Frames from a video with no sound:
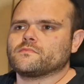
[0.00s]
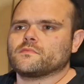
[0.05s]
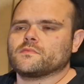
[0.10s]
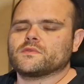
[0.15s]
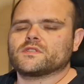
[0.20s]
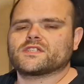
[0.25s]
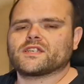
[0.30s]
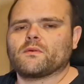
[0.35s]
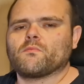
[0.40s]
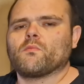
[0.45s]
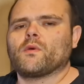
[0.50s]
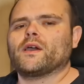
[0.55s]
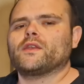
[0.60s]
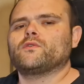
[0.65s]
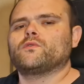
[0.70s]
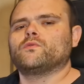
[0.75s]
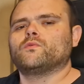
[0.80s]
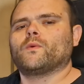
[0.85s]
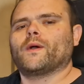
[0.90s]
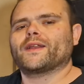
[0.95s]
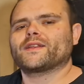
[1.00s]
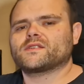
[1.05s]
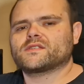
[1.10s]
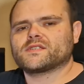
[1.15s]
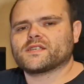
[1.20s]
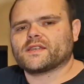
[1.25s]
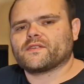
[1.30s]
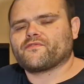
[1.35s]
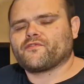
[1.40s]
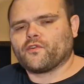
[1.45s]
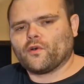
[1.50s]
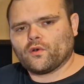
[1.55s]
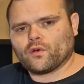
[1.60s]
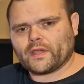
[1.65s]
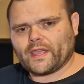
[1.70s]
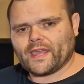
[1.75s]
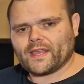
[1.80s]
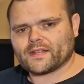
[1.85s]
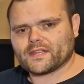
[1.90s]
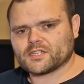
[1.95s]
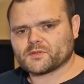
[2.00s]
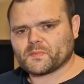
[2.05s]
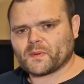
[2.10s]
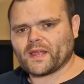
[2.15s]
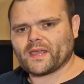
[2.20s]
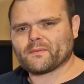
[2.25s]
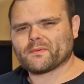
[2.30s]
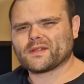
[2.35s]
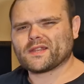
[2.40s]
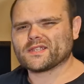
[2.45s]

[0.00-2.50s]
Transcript: someone who wants a four K display but